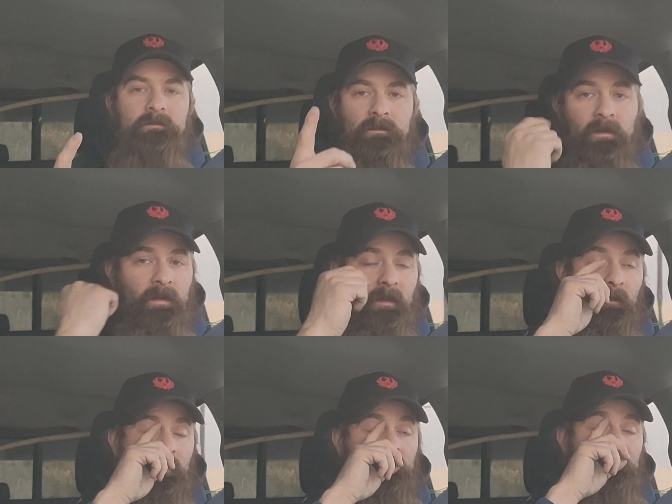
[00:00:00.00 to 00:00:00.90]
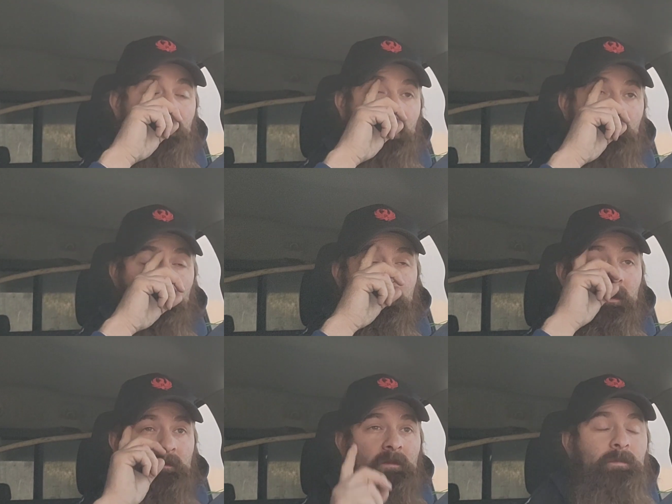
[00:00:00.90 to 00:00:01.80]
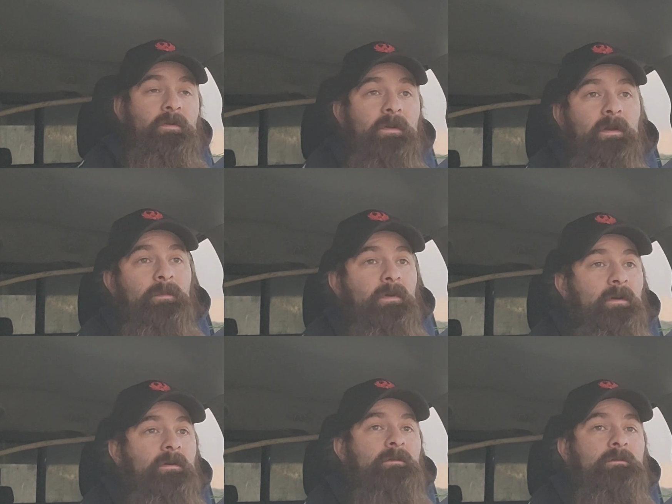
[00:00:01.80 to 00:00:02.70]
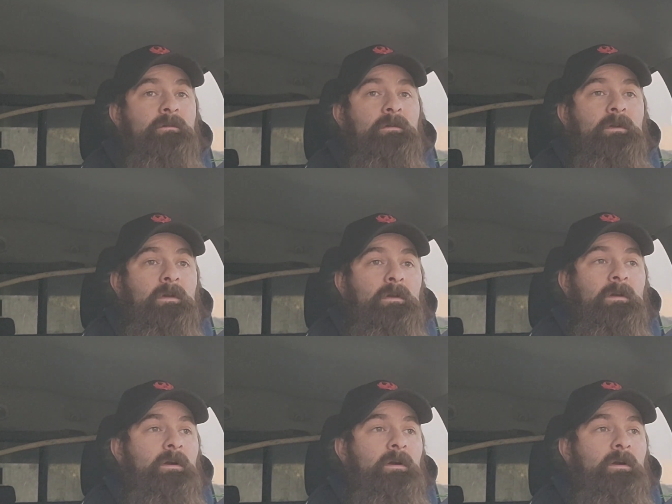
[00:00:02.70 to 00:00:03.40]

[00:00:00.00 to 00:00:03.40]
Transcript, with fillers: on that one spot where we get tripled up on,